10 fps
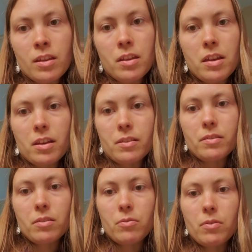Yeah,
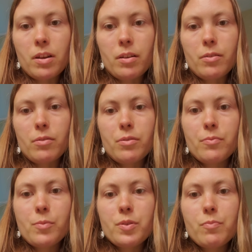so uh,
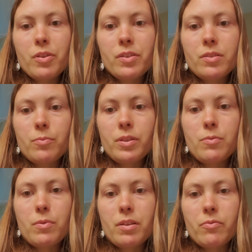rosemary is a really
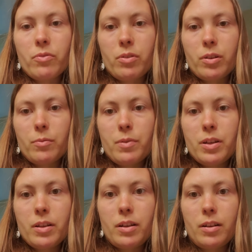wonderful herb.
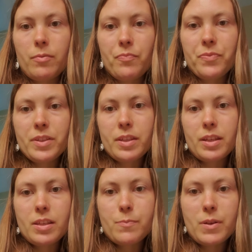Um,
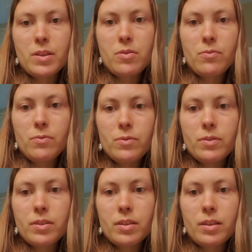it's been
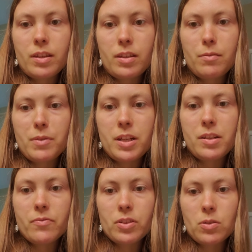used in many
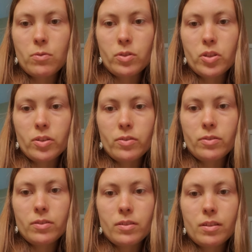different
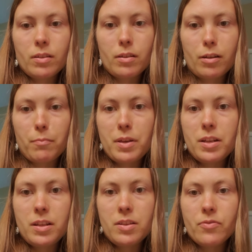cultures, uh,
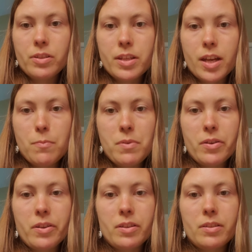many different time
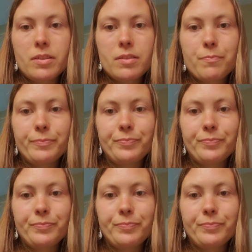periods.